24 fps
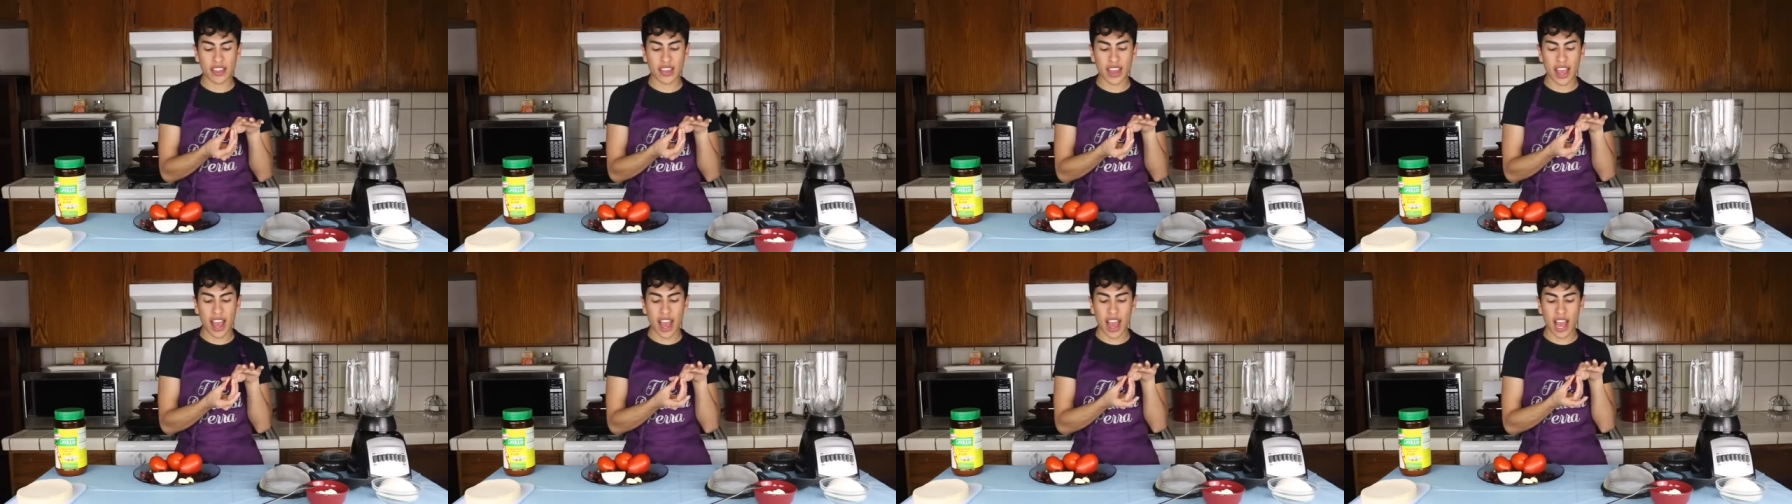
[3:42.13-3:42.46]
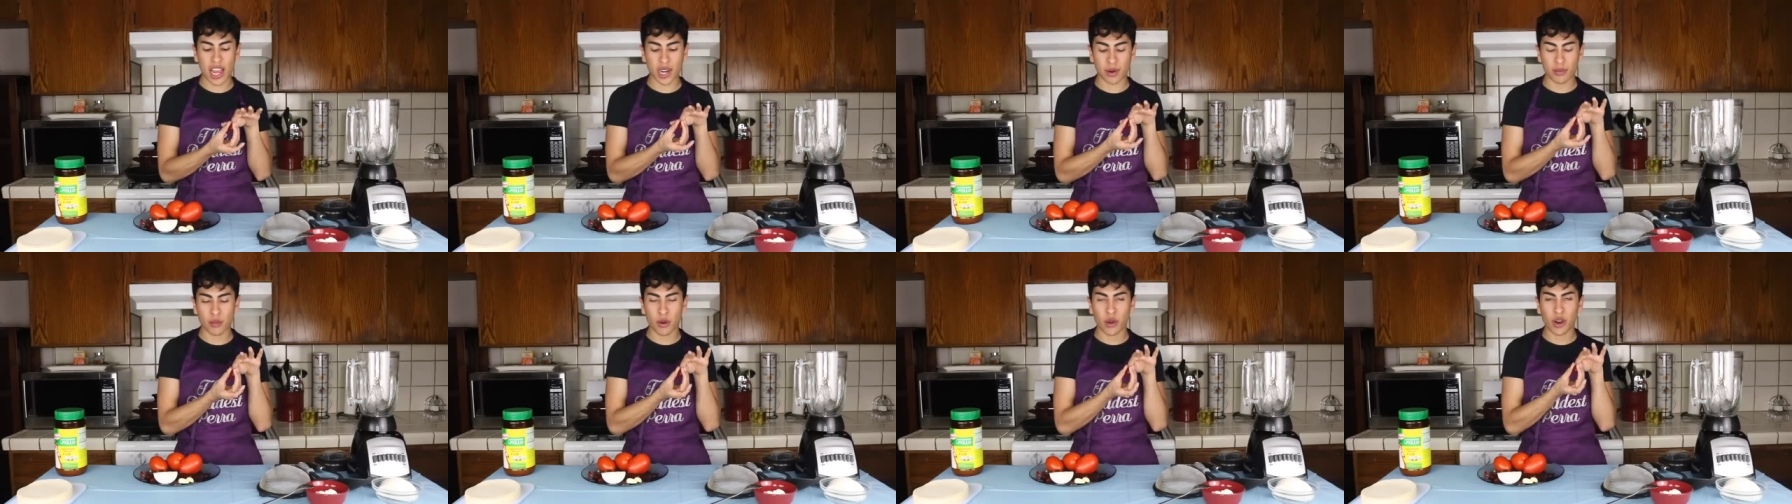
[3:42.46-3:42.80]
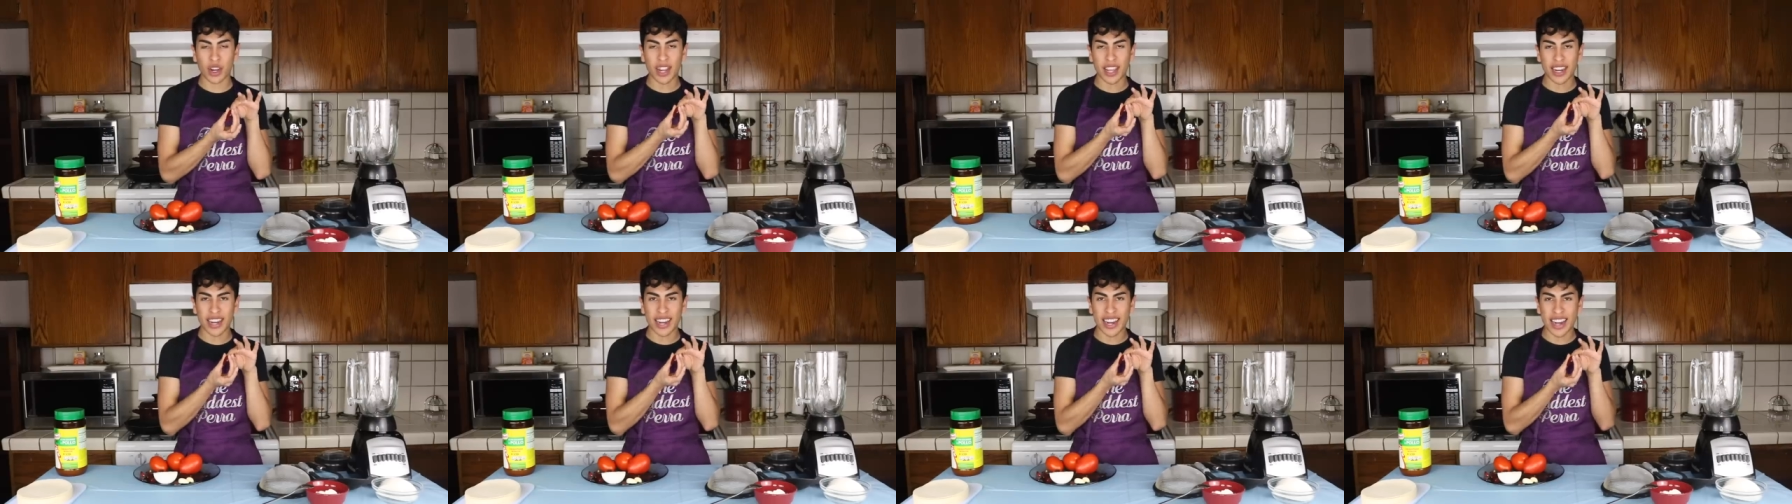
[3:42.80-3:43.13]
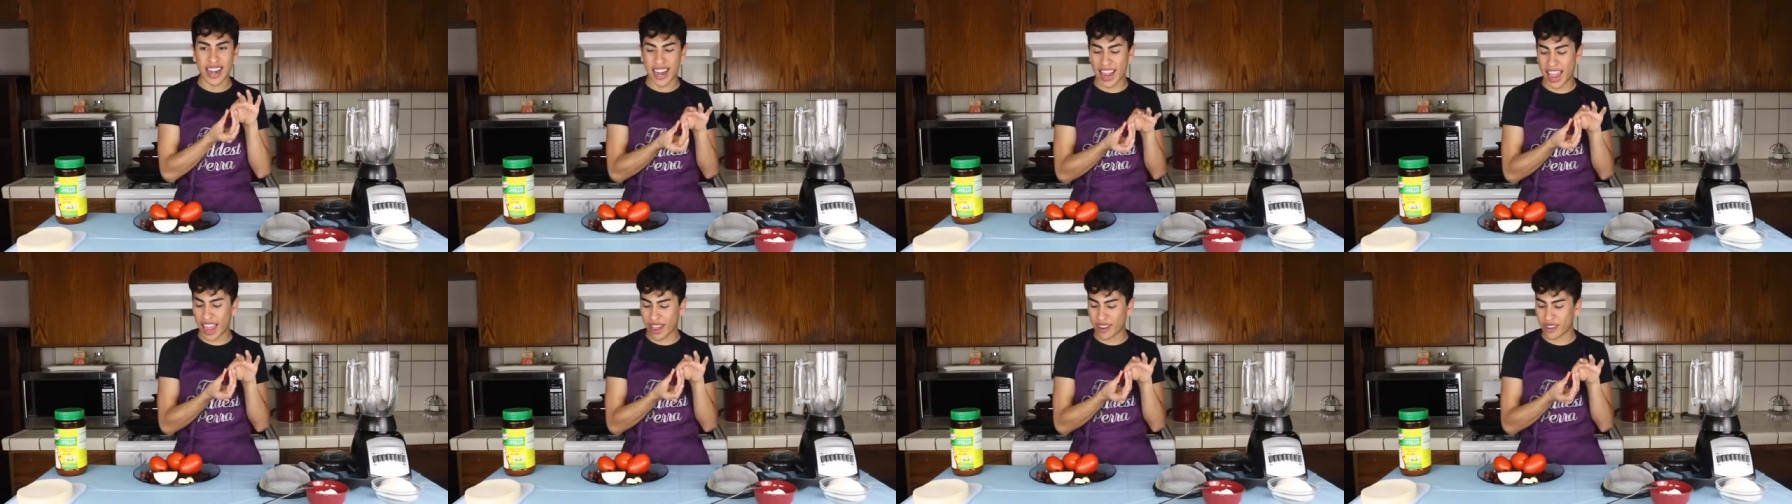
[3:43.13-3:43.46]
de arbol
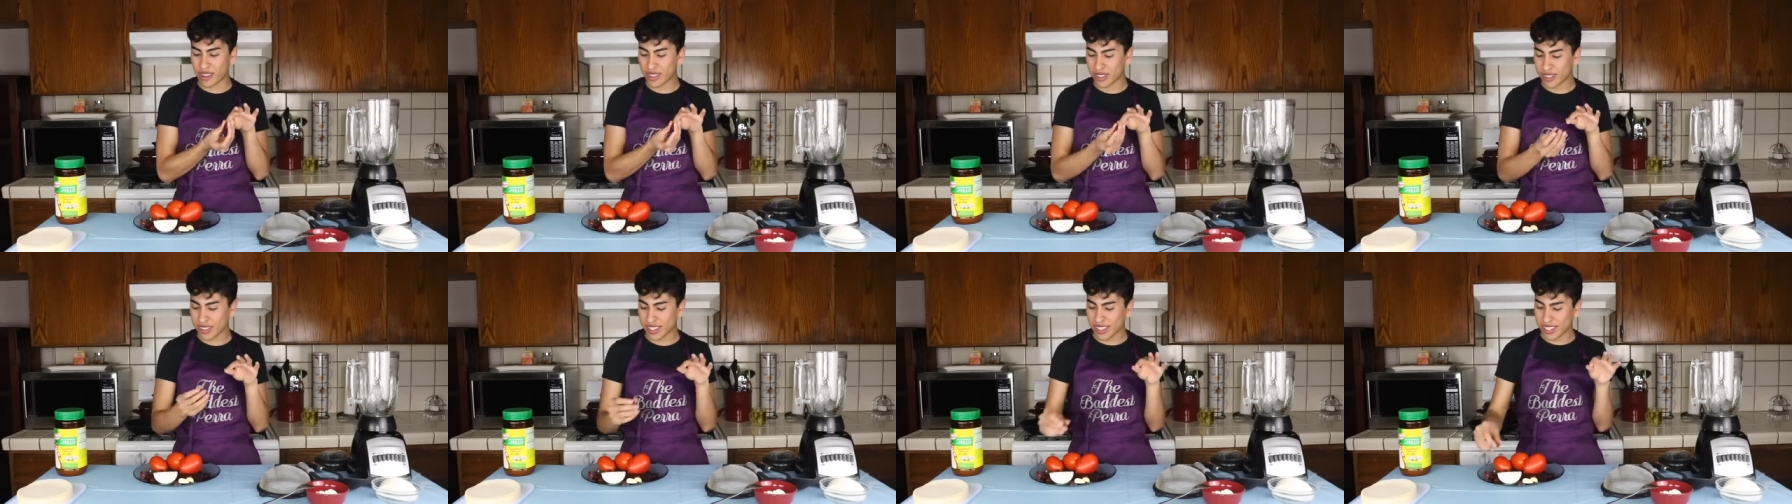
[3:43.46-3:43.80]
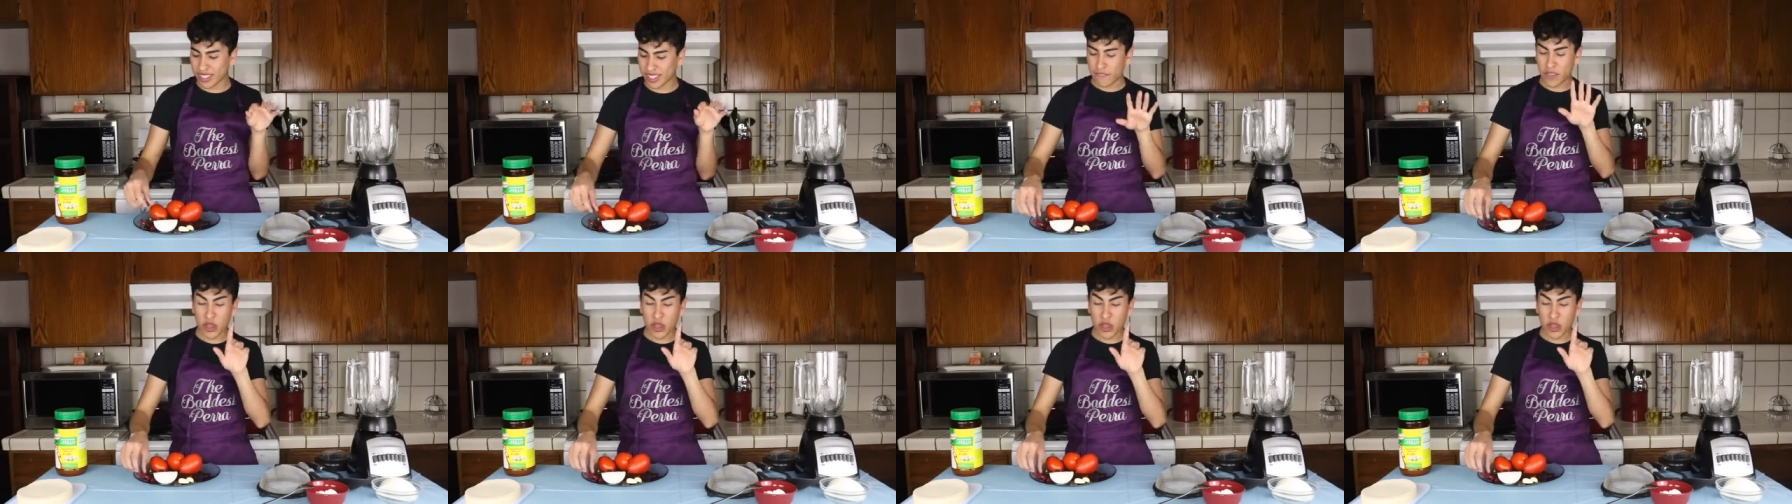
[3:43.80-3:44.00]
nails.